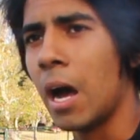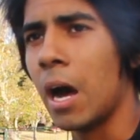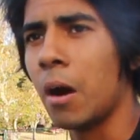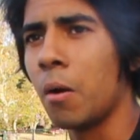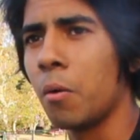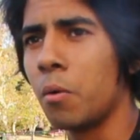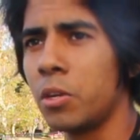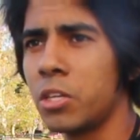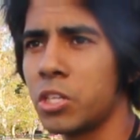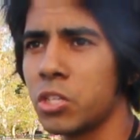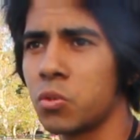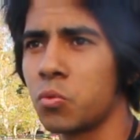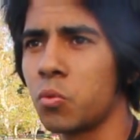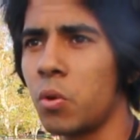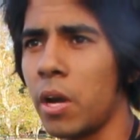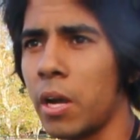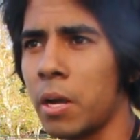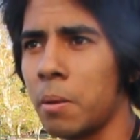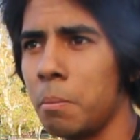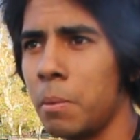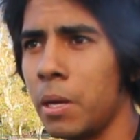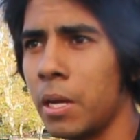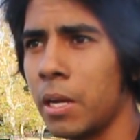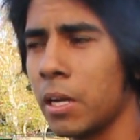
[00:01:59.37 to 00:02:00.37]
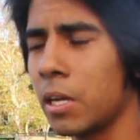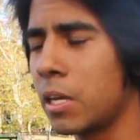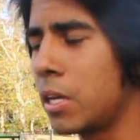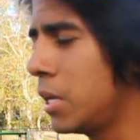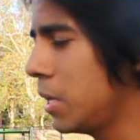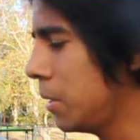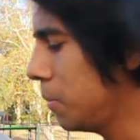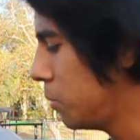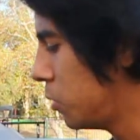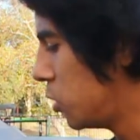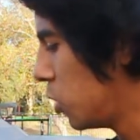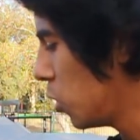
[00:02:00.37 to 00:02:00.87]
I would just recommend
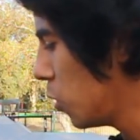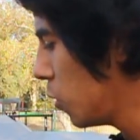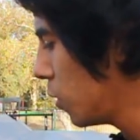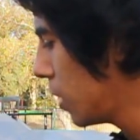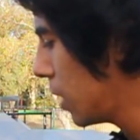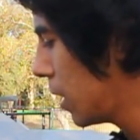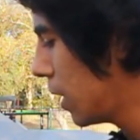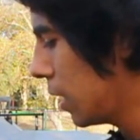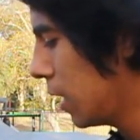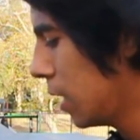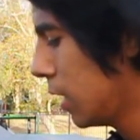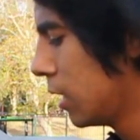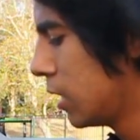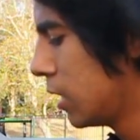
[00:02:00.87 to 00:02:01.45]
keep doing it.